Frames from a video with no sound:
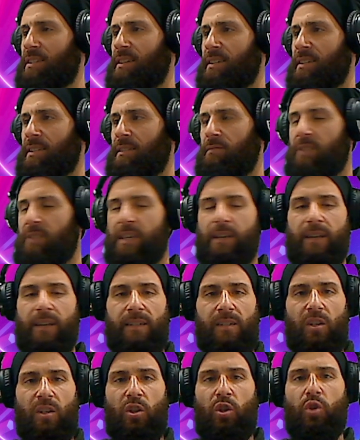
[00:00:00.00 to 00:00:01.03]
as the
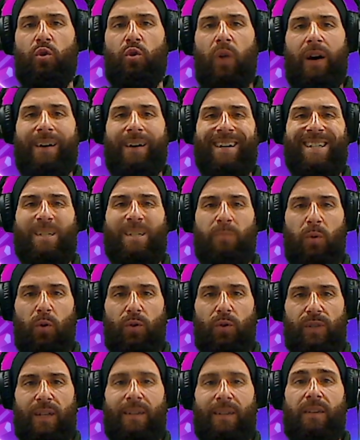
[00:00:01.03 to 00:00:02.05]
vegans, you are
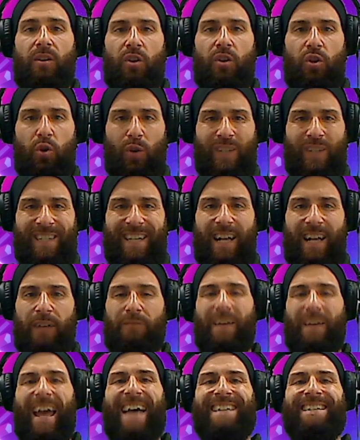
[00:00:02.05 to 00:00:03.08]
exposing
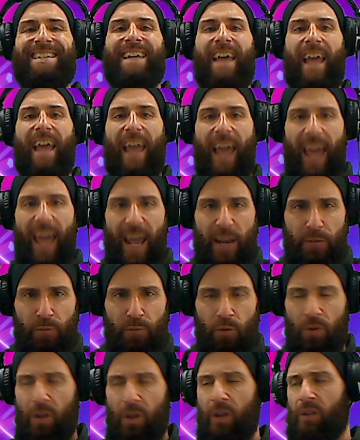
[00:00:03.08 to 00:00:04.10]
yourself as
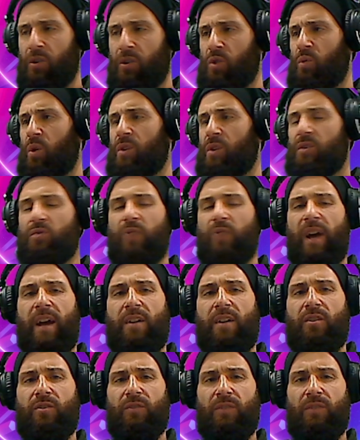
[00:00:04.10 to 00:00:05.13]
hateful. You want to
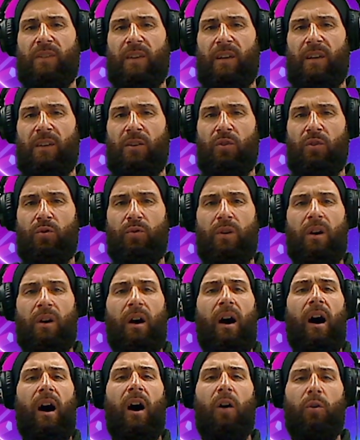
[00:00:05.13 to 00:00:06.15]
enter the EU?
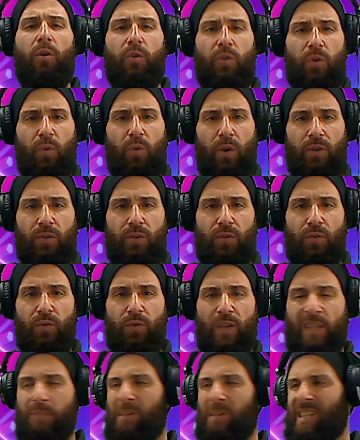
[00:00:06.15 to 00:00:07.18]
How do you want to do
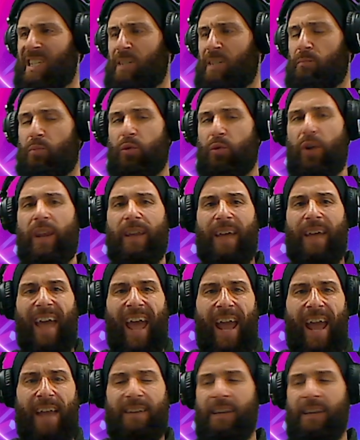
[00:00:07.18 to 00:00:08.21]
this? By spreading
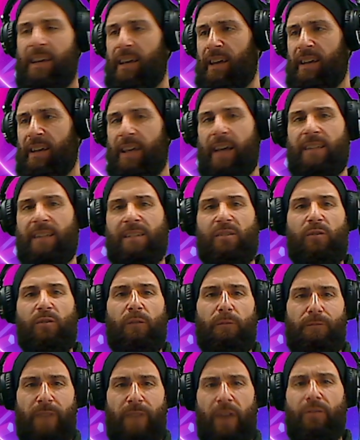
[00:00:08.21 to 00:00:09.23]
hate against your
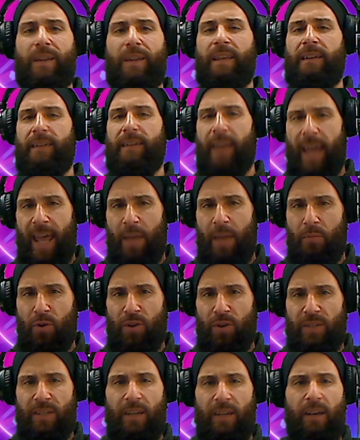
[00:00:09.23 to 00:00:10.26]
very
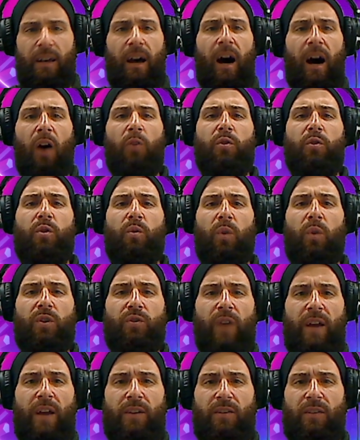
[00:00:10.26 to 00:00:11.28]
neighbors? How do you want
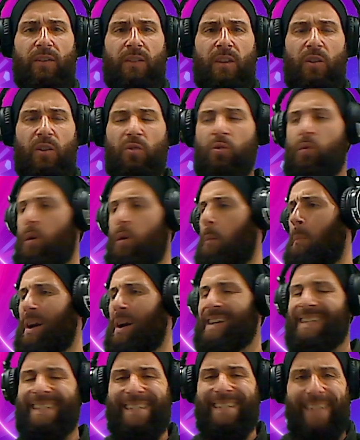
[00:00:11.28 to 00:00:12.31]
to enter the EU?
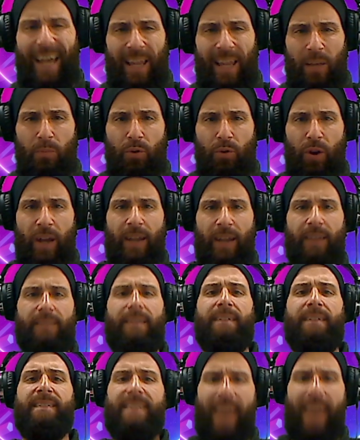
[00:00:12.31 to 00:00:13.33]
By celebrating
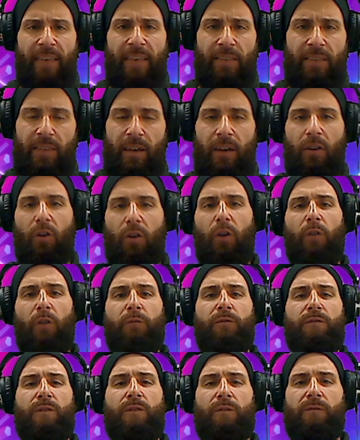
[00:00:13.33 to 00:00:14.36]
the death
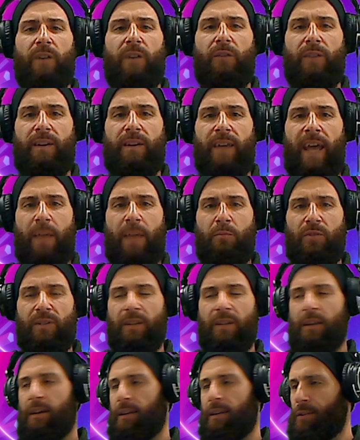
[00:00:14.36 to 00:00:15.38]
of your very
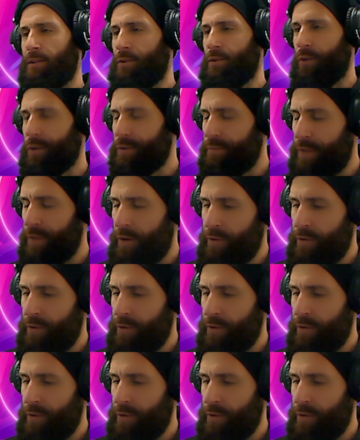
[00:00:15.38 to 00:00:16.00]
neighbors? Not very